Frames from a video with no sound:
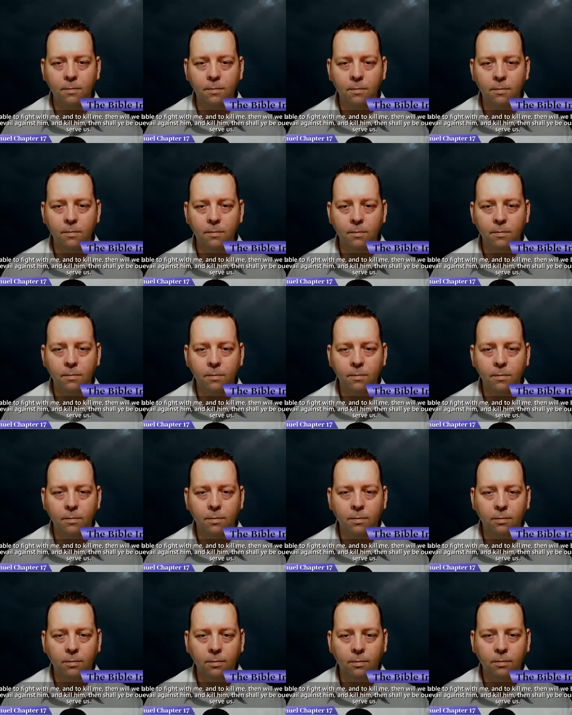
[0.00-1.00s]

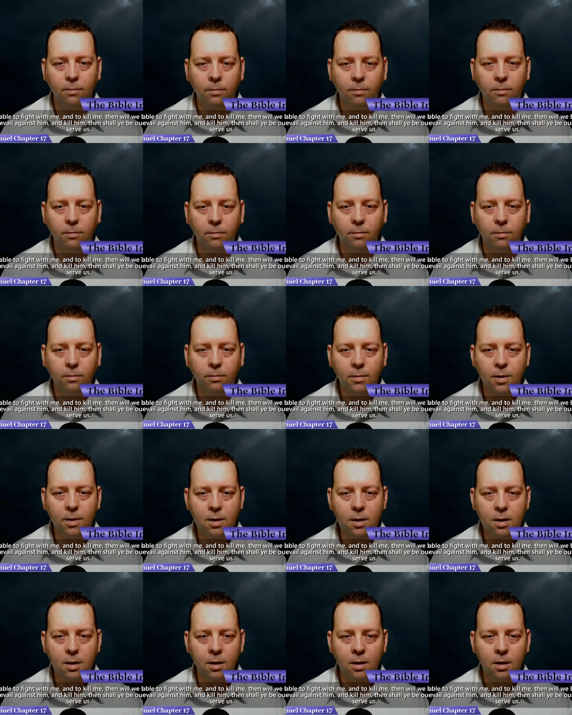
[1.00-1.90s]
No one is speaking in this clip.